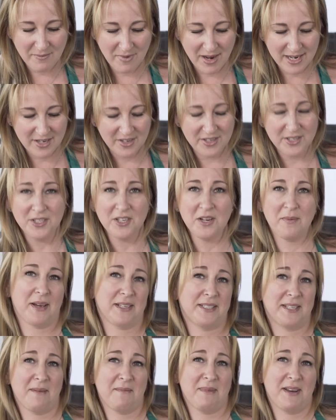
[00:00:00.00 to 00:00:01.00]
Mine only took
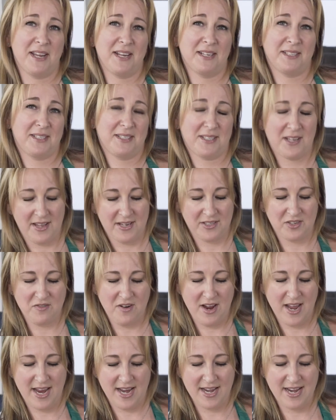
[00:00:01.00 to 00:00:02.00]
about 10 minutes, so that's
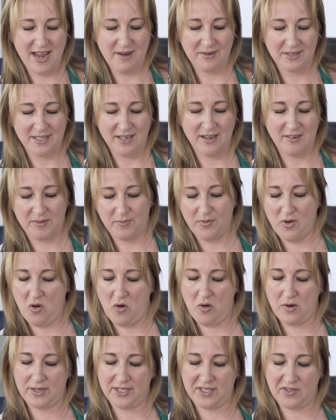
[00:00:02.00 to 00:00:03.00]
great. Now it's time to put
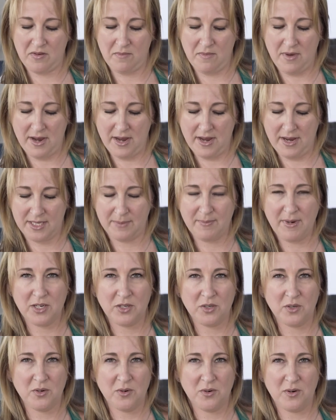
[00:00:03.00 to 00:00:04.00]
on some of my
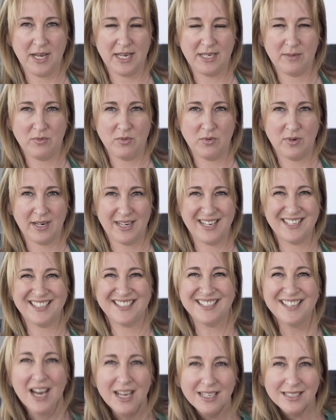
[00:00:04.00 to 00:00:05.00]
special edible glitter
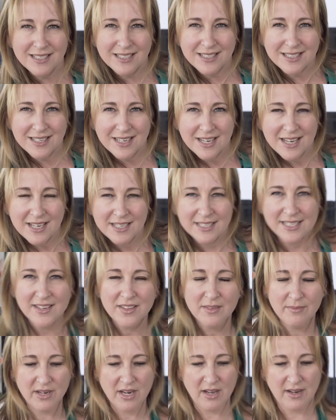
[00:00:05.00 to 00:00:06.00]
dust to
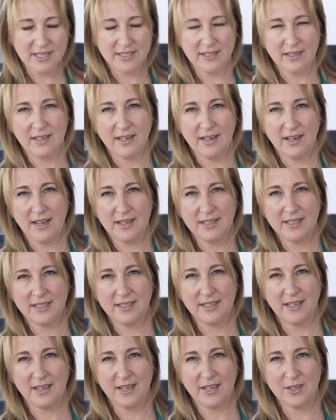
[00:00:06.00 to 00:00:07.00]
give them a nice
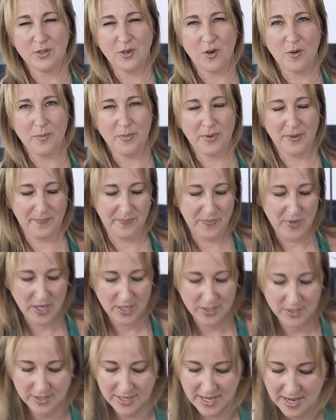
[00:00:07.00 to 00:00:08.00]
luster top
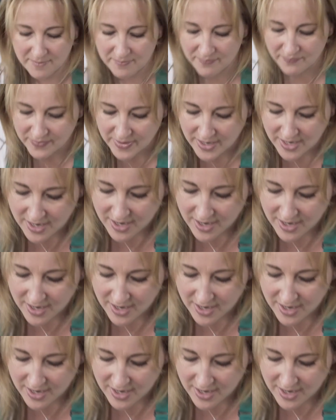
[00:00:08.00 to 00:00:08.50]
to them.